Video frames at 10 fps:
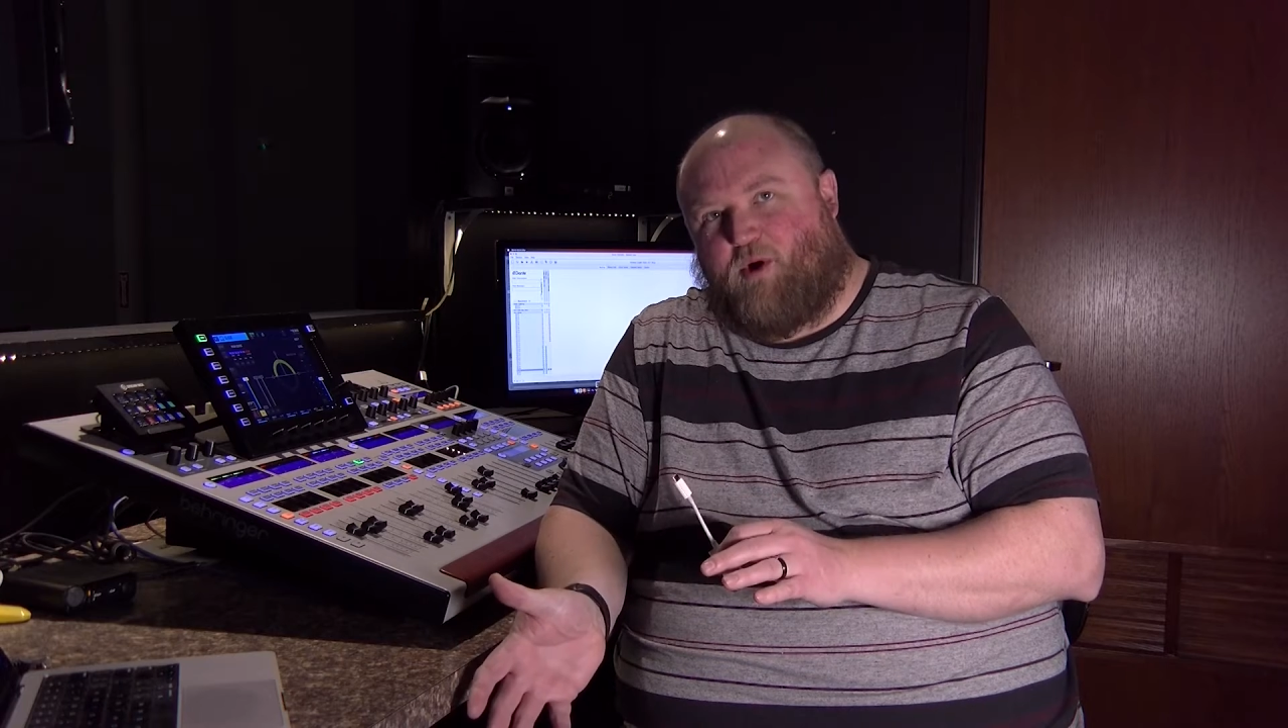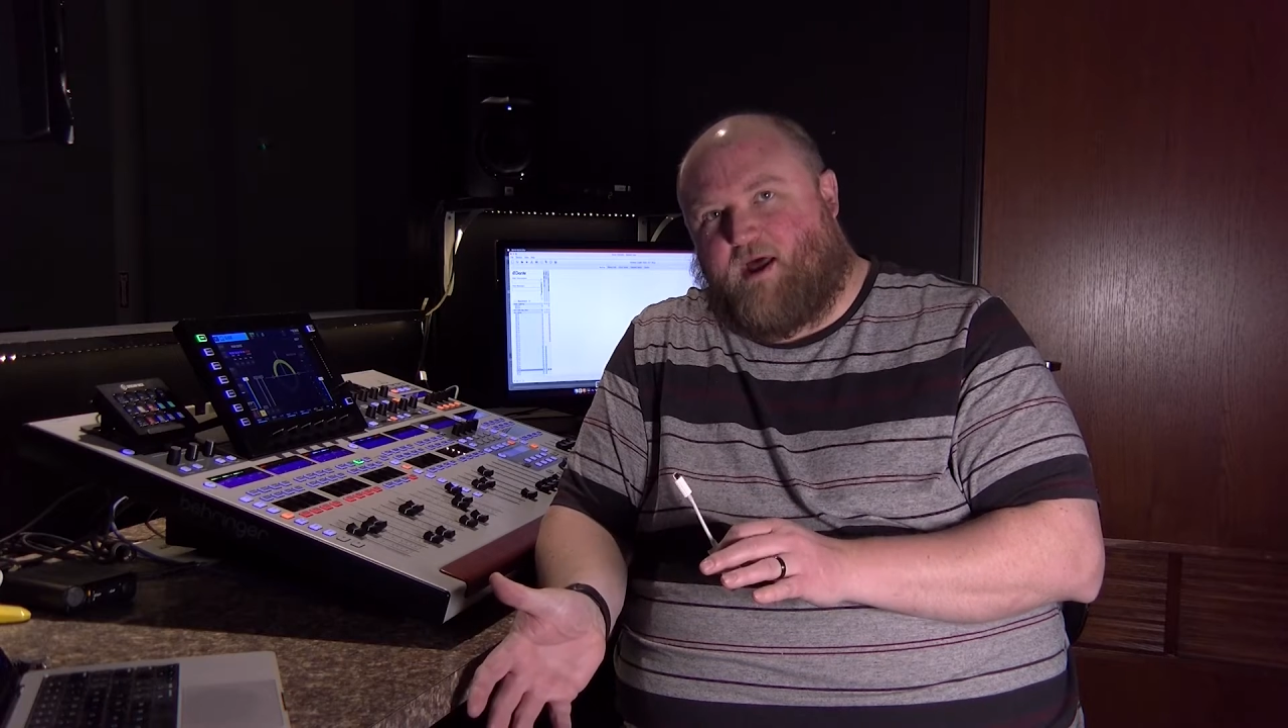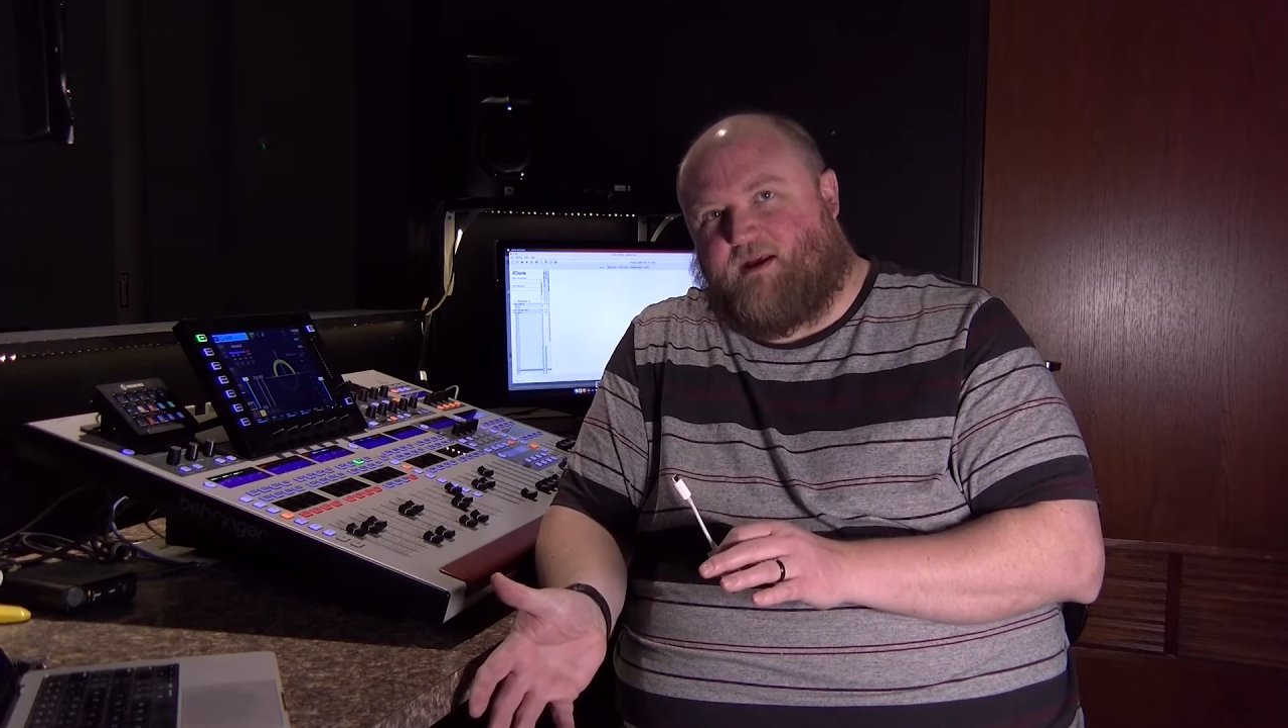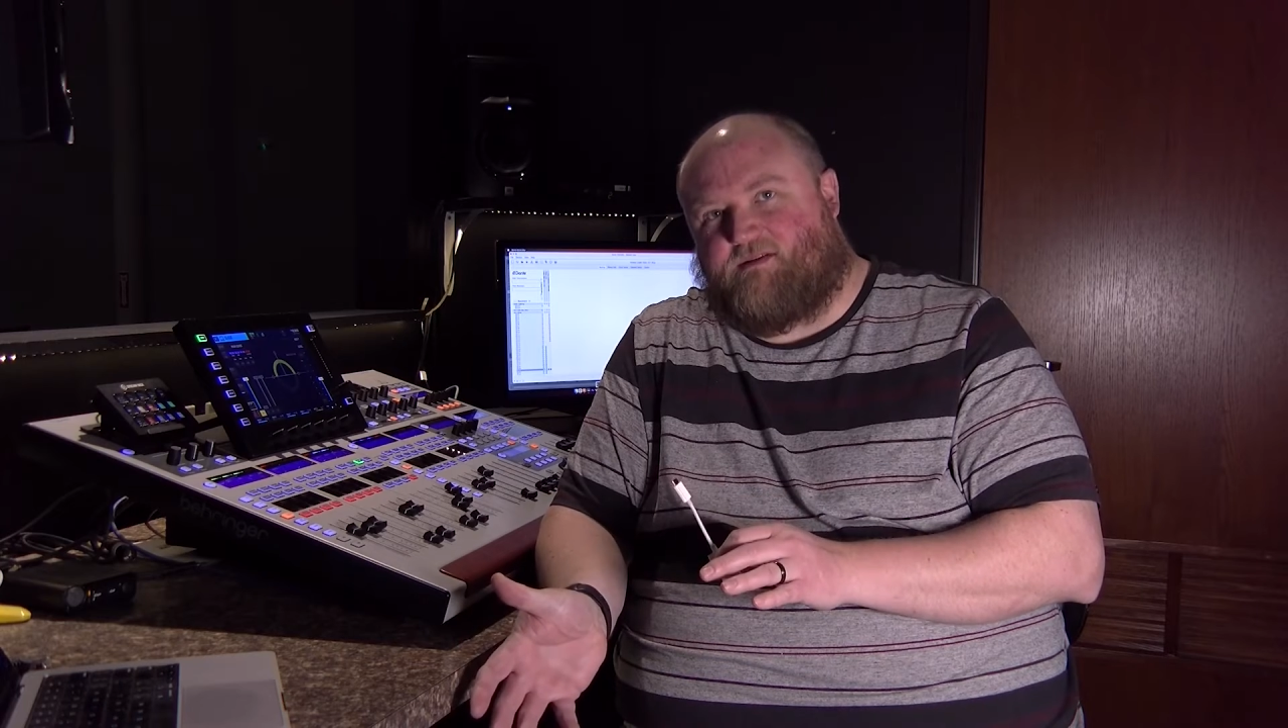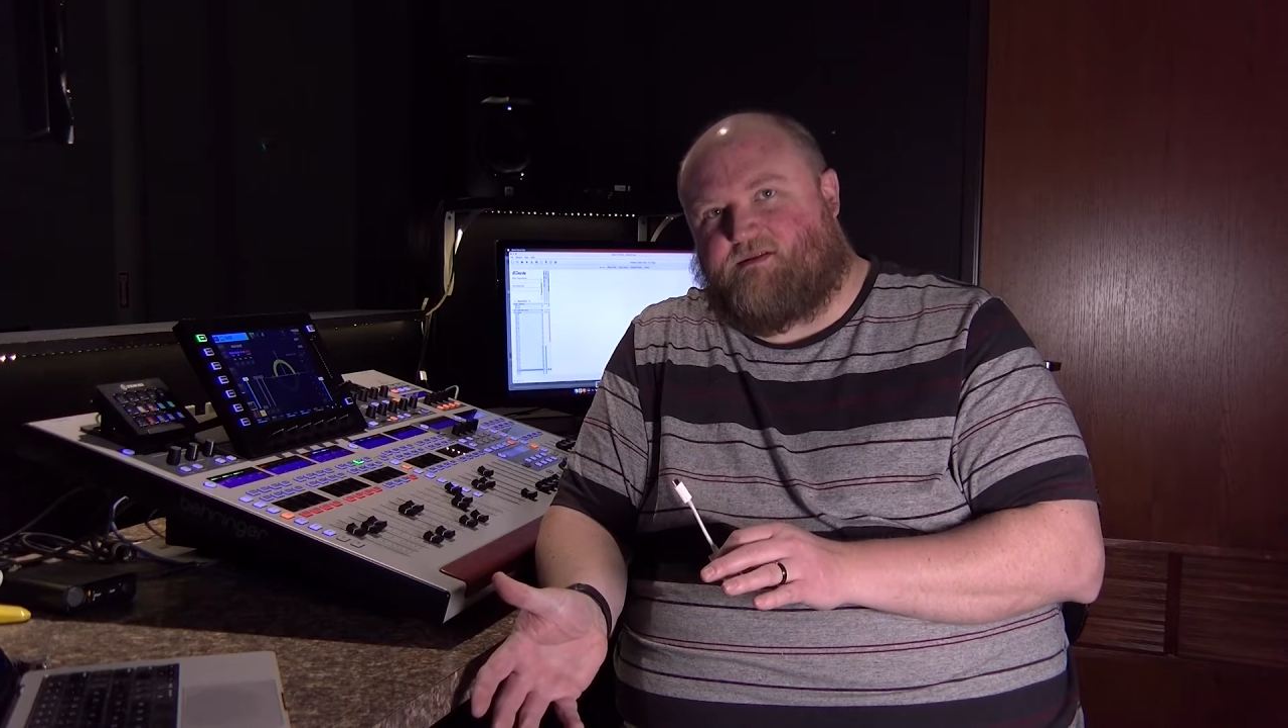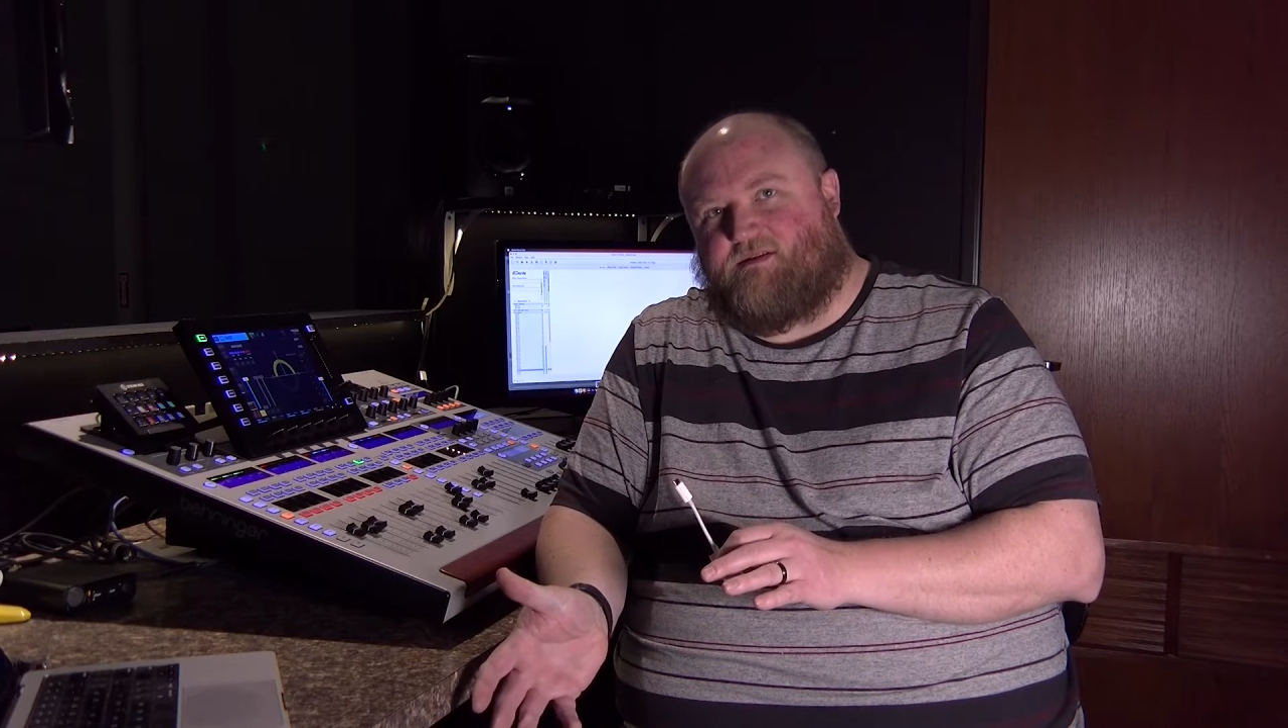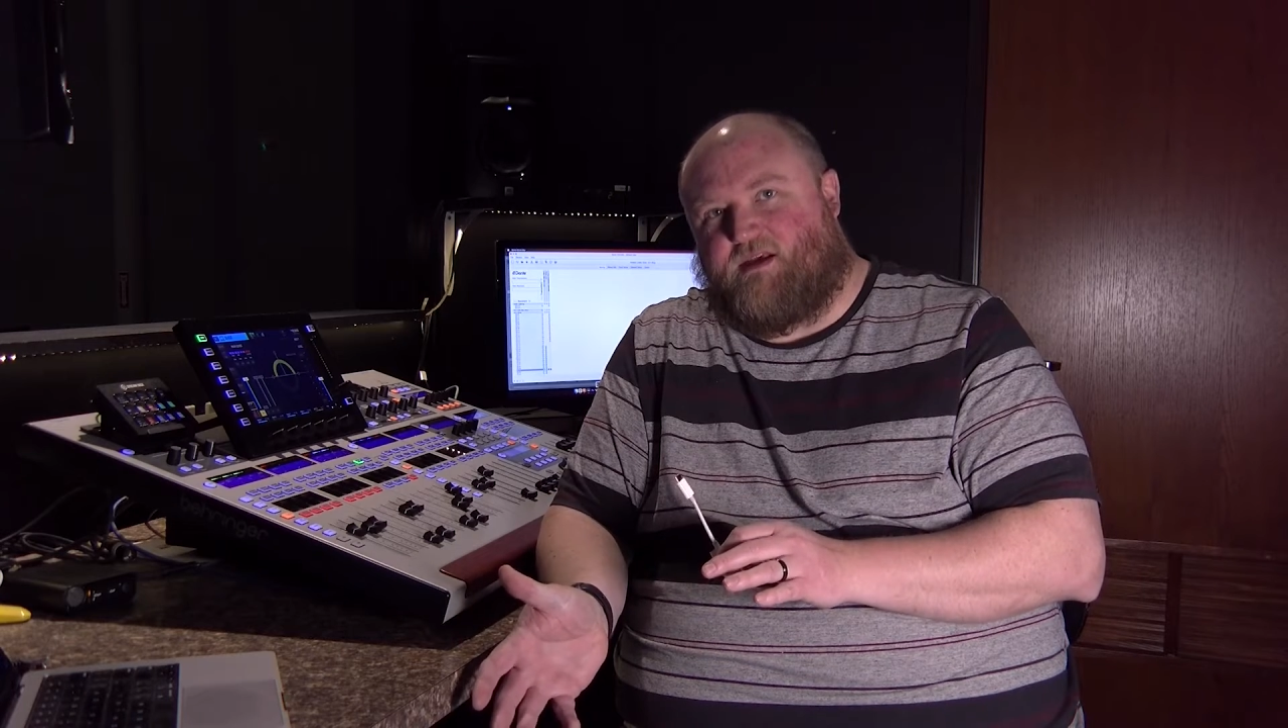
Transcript: products